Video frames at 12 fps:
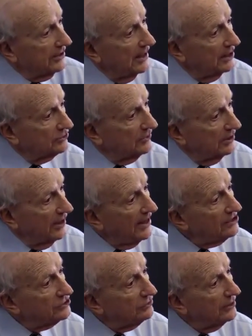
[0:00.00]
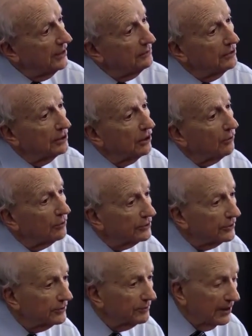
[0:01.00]
of college relative to high school labor, the lower
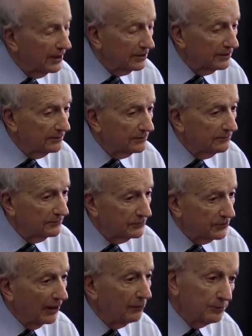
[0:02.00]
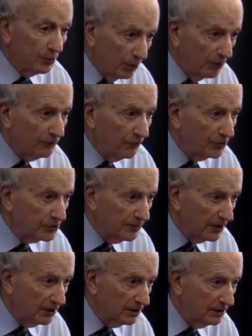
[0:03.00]
the demand. So that would be one force
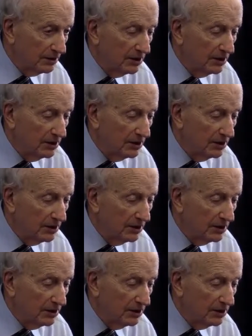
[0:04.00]
making,